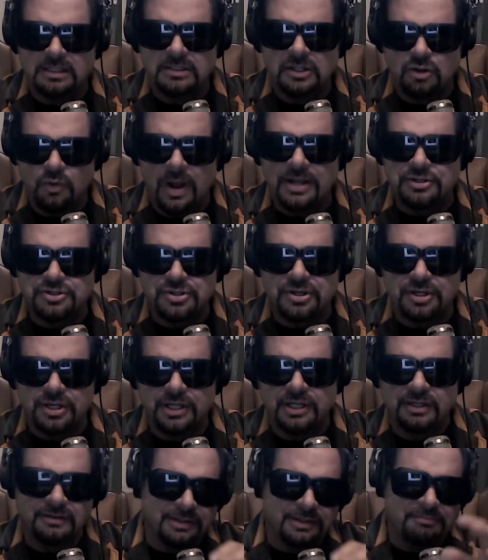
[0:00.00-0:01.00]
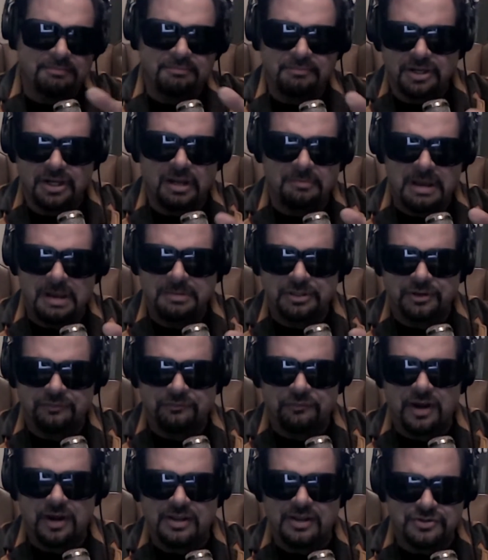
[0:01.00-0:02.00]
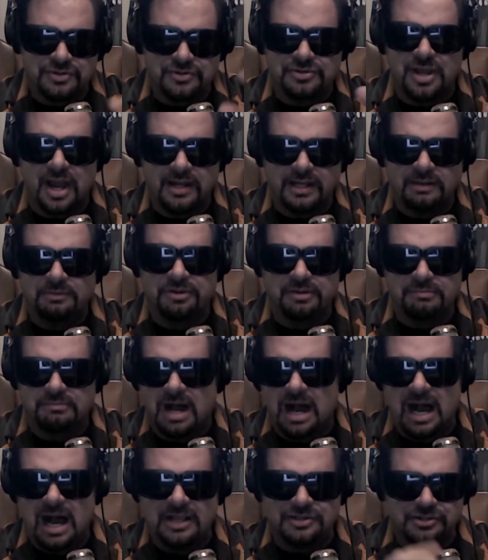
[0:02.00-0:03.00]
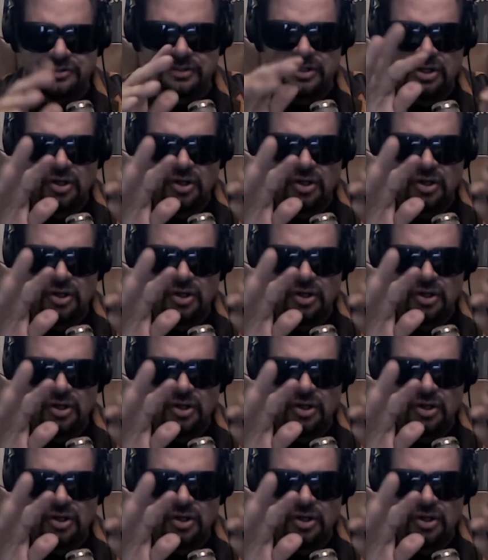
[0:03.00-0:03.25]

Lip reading: questioning and, maybe their friends are siding with Hamas